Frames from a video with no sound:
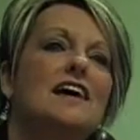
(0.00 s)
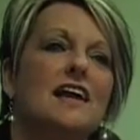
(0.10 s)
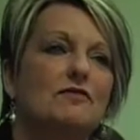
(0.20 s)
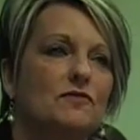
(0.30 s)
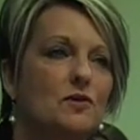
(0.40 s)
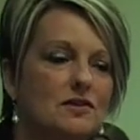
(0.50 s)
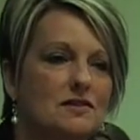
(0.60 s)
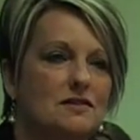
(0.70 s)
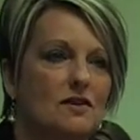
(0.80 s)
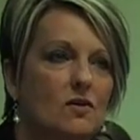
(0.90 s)
And it
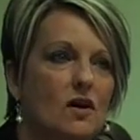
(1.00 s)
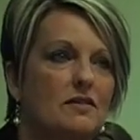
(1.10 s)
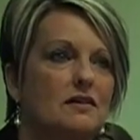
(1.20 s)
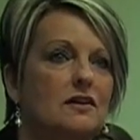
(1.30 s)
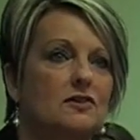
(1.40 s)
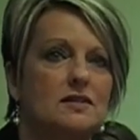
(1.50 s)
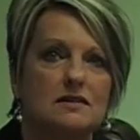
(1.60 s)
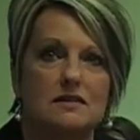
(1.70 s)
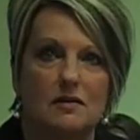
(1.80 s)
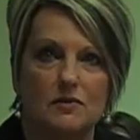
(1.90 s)
focuses on the
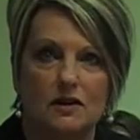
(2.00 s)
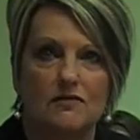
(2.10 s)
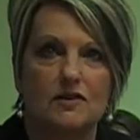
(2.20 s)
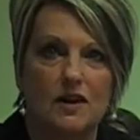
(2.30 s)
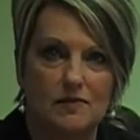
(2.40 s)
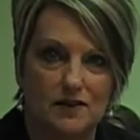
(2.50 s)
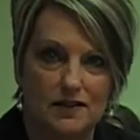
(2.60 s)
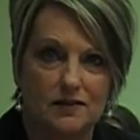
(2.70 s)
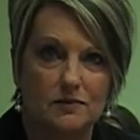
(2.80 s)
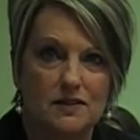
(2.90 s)
increasing number of crime
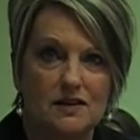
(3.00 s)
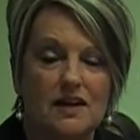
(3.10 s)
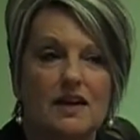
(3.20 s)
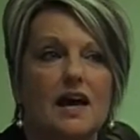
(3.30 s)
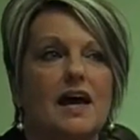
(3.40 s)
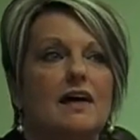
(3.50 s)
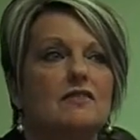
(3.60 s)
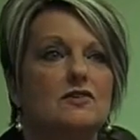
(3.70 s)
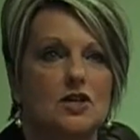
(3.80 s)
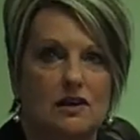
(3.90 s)
victims and
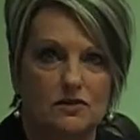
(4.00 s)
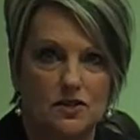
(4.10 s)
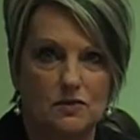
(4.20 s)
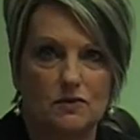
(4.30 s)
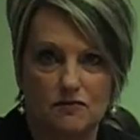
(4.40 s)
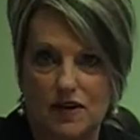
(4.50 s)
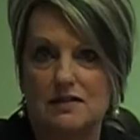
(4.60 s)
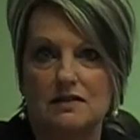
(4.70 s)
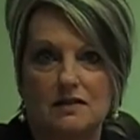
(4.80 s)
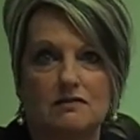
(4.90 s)
the challenges we're
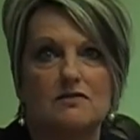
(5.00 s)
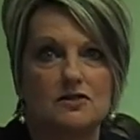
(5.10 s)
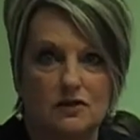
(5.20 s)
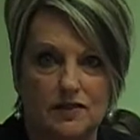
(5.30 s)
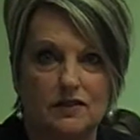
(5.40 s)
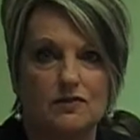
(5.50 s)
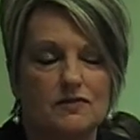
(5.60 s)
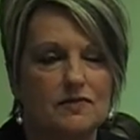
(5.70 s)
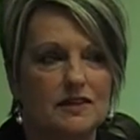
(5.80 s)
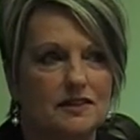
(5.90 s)
facing serving
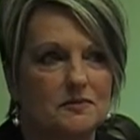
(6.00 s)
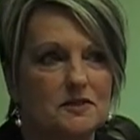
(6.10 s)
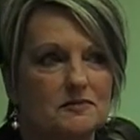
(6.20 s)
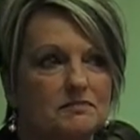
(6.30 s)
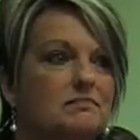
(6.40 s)
those victims.